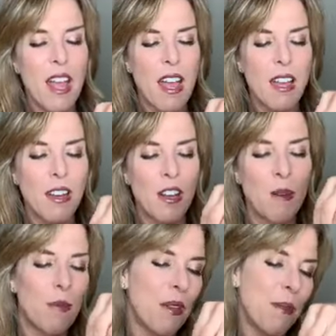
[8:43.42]
And
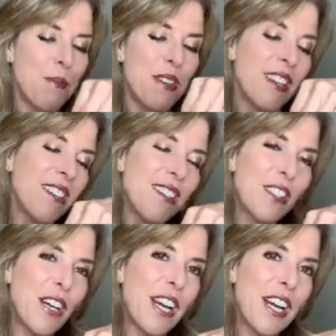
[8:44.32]
um, that might be
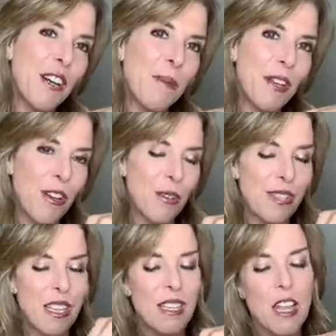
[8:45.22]
Instagram and all those
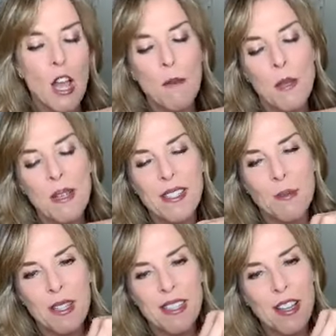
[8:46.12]
things. Maybe some
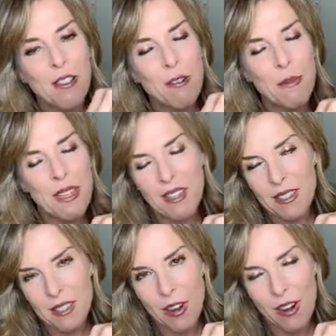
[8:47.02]
of these other
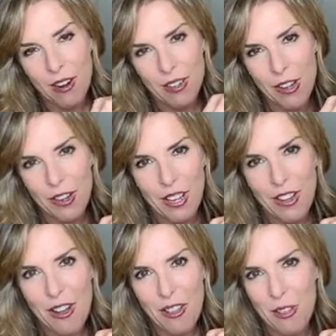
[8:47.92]
beans are talking
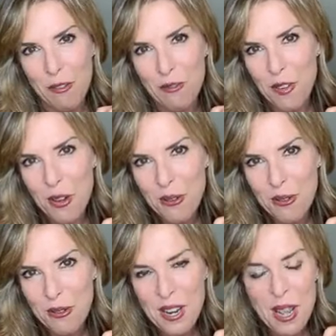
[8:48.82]
on the
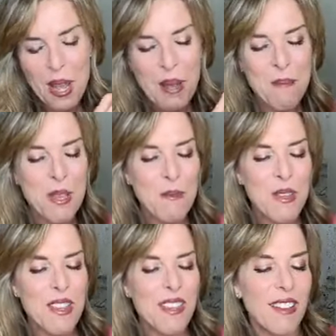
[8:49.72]
phone.
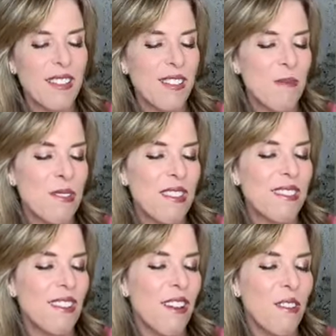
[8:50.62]
Maybe some of
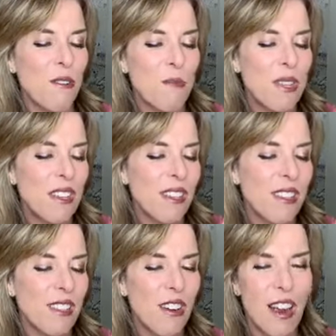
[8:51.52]
these other
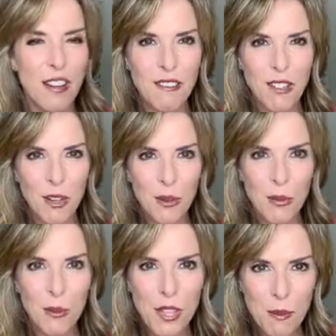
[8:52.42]
beans are, I don't know,
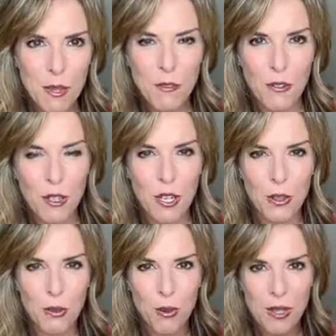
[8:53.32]
what would they be for
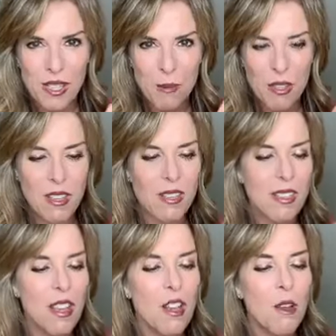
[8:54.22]
you? What would some of these
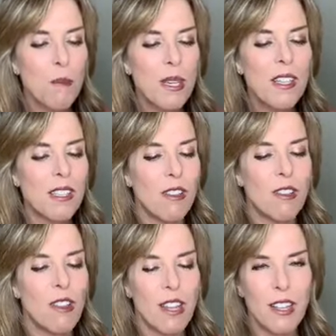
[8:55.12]
beans
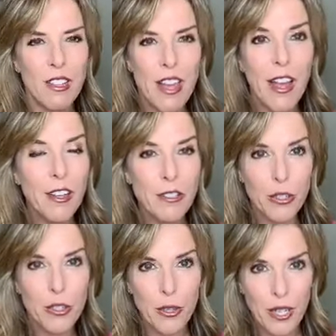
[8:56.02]
look like? Like the
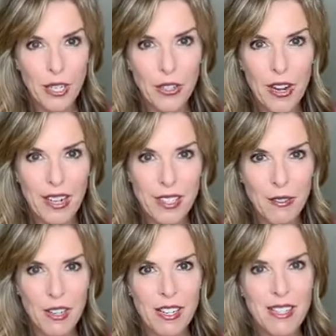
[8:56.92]
extracurricular
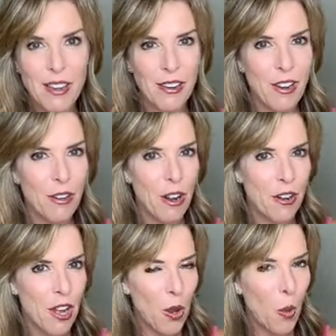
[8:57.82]
activities that not are
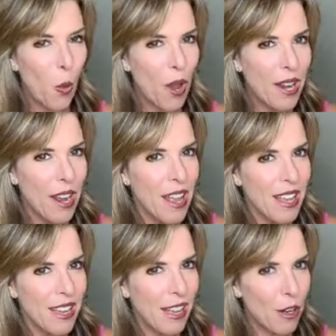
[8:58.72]
not quite
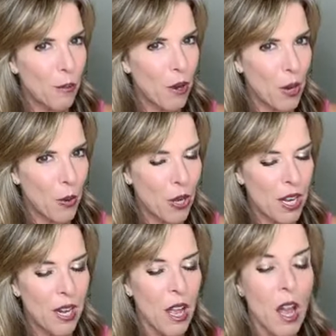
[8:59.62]
yet a
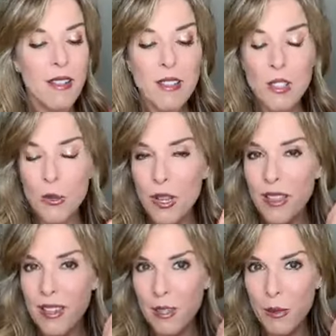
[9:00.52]
priority, doing
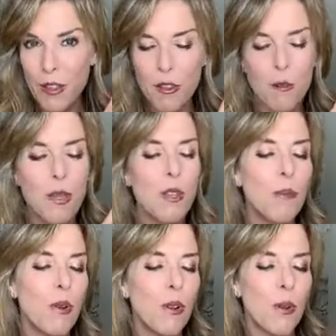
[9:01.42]
things with other
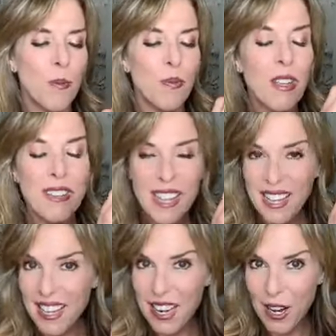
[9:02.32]
people,
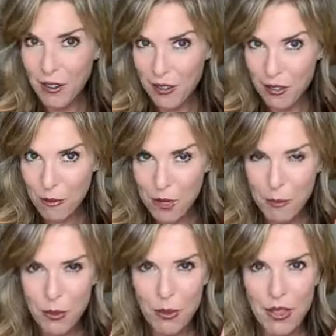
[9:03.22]
taking care of other
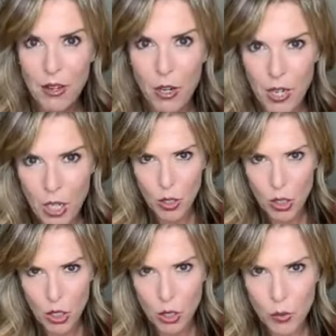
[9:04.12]
people that are your
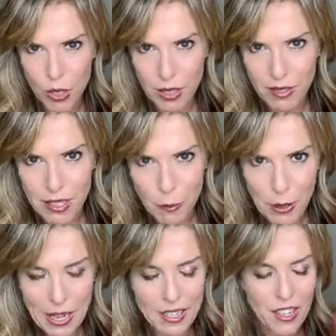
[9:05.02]
children and
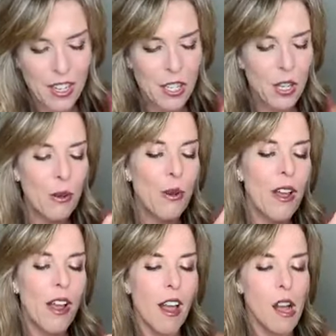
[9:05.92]
depend on you.
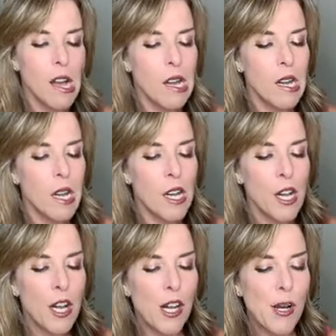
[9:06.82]

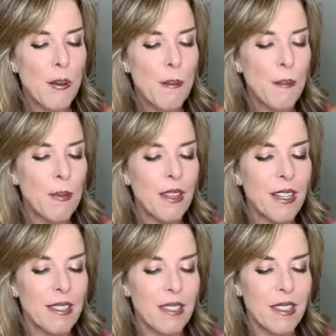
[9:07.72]
Um,
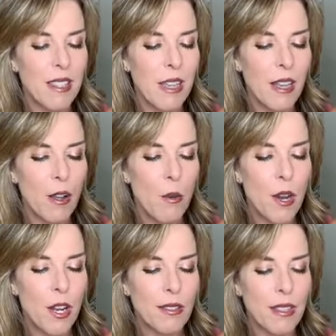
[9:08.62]
let's think. What
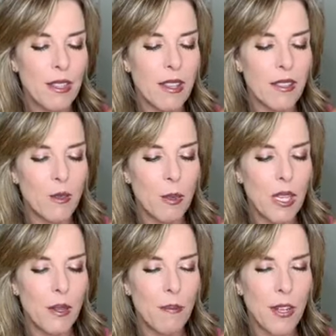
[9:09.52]
else could this
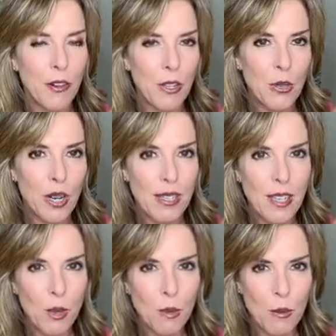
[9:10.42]
be? I don't know. You guys
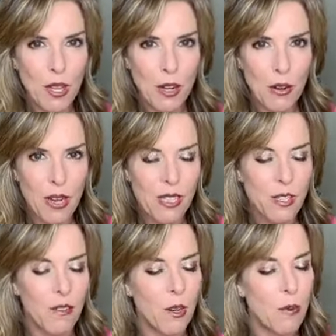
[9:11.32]
help me with that
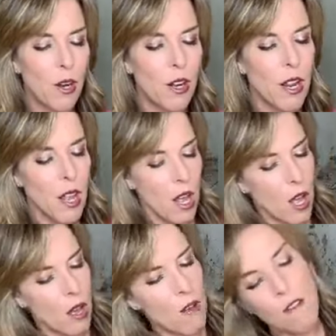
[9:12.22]
creativity part
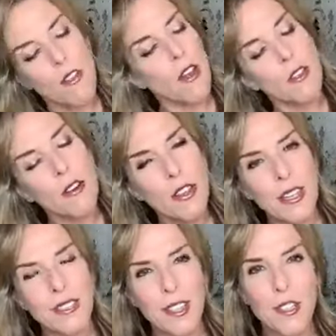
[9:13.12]
of the other
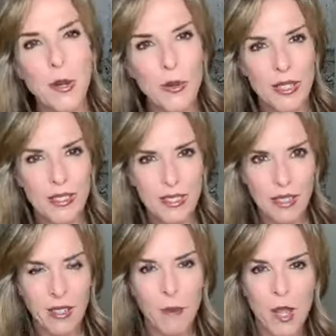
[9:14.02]
things that don't
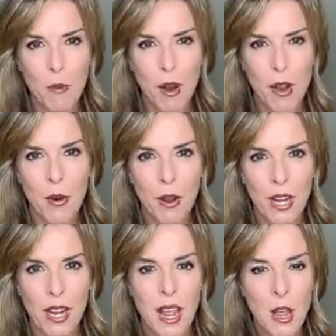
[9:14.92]
necessarily make
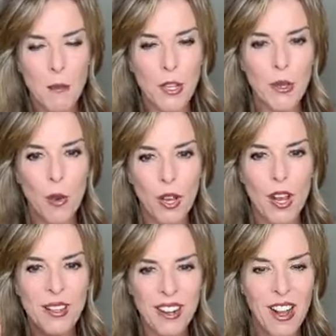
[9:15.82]
priority, but you
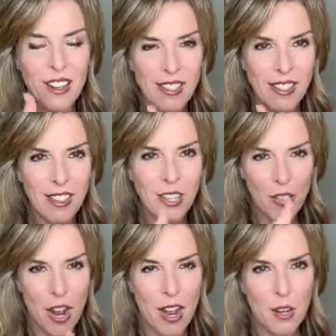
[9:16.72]
constantly
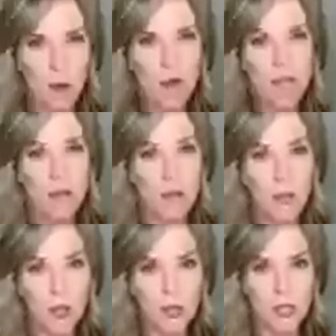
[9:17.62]
try to put them
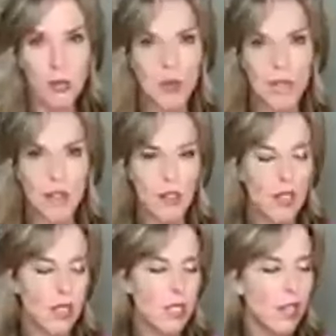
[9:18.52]
first or get
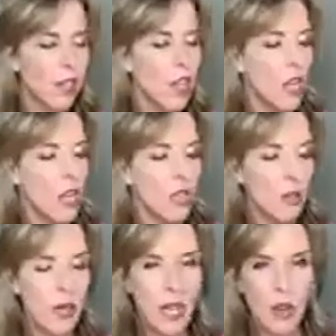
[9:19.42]
everything done.
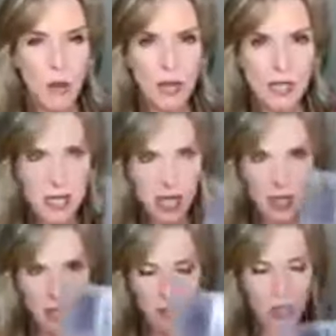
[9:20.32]
So now I'm going to take
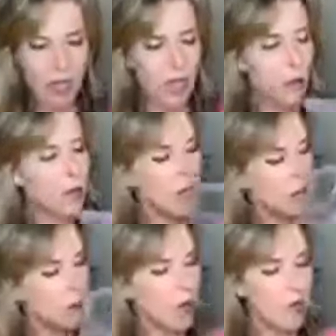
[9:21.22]
everything and I'm going to
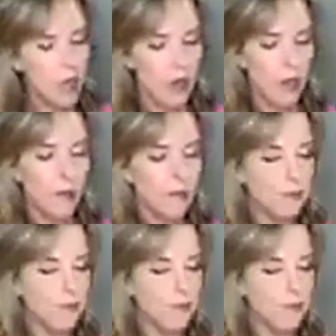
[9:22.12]
dump it in here